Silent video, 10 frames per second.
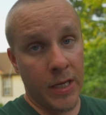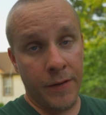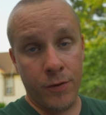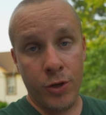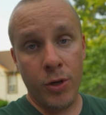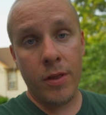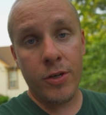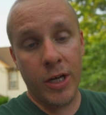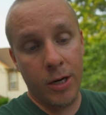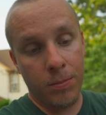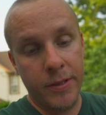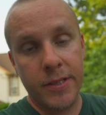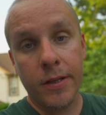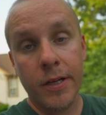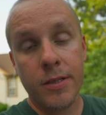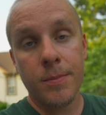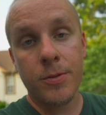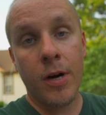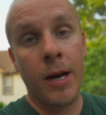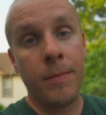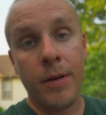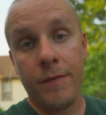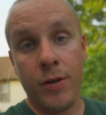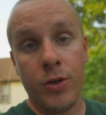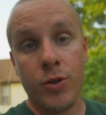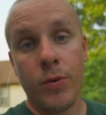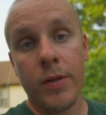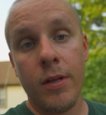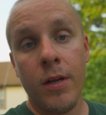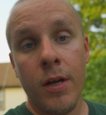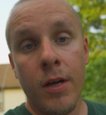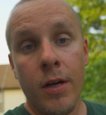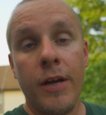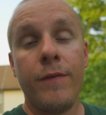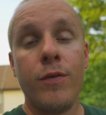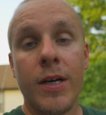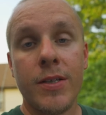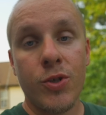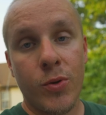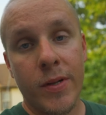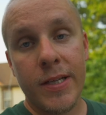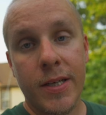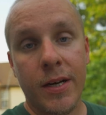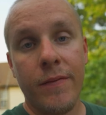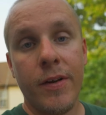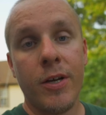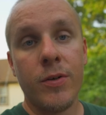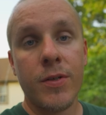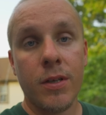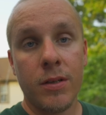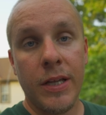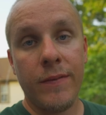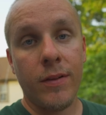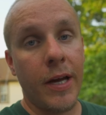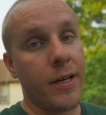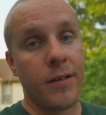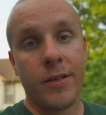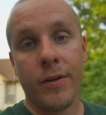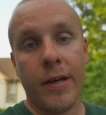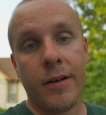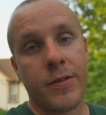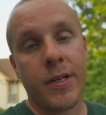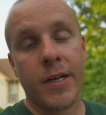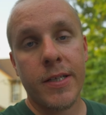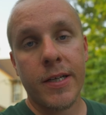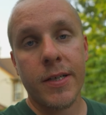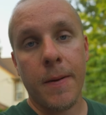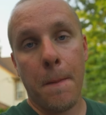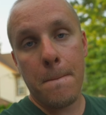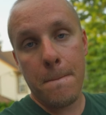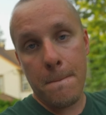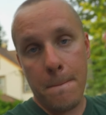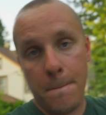If you're new to the channel, please click subscribe. If you guys enjoy these kind of videos, leave a like. Until then, I'll see you guys next time.